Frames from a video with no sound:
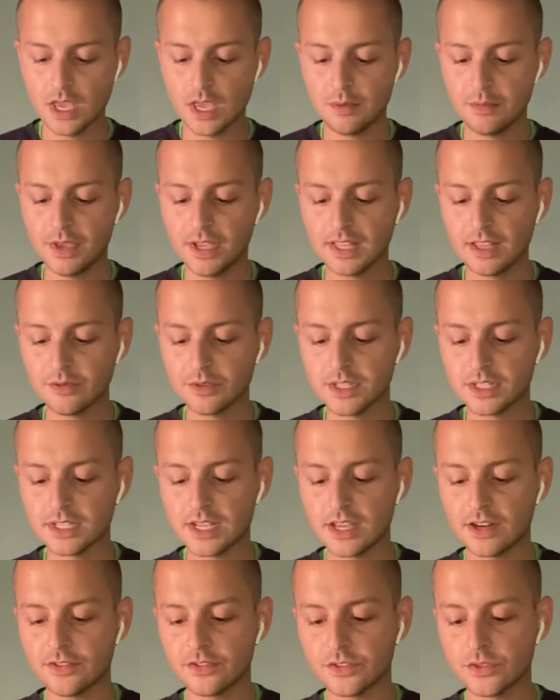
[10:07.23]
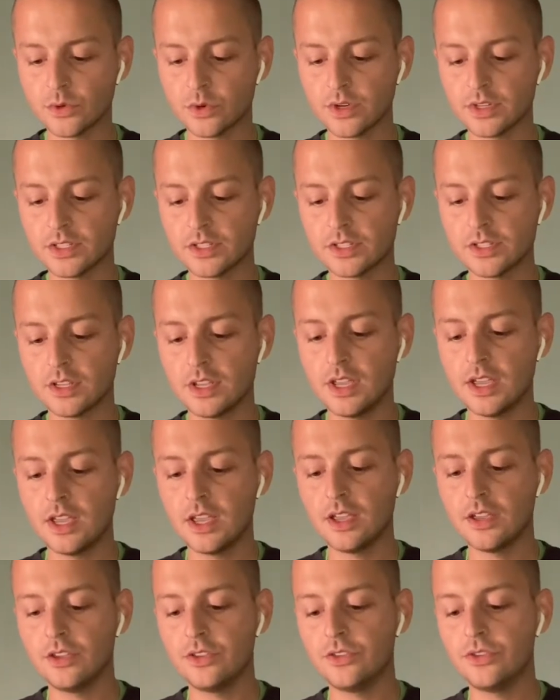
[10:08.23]
Being aligned with the Ten of Swords,
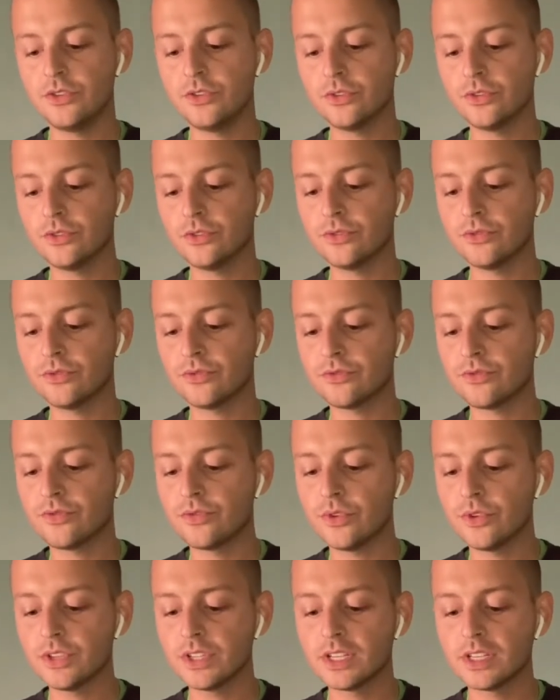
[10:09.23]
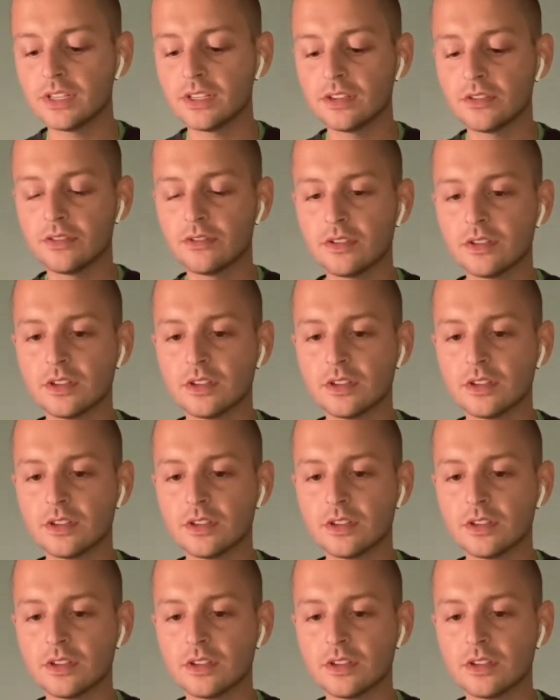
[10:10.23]
you'll fully,